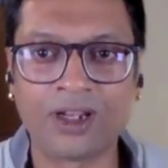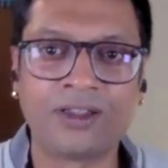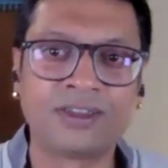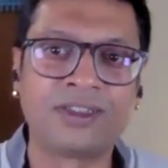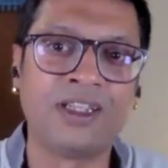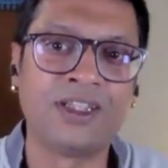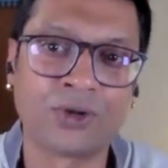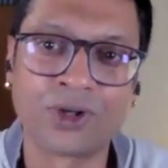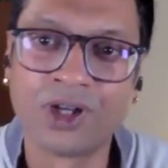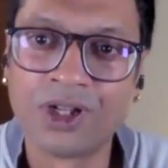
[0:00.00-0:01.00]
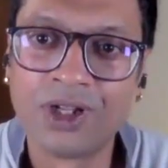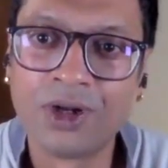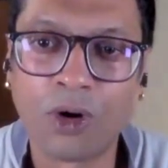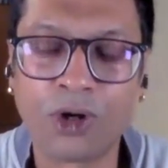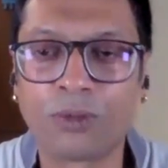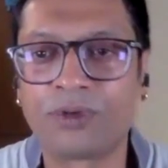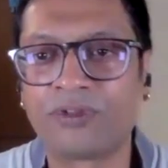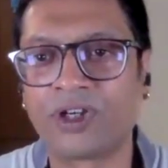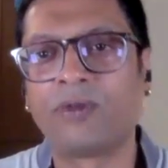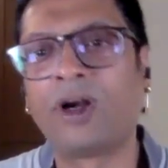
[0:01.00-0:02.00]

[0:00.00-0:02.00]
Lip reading: another silly joke on top of it.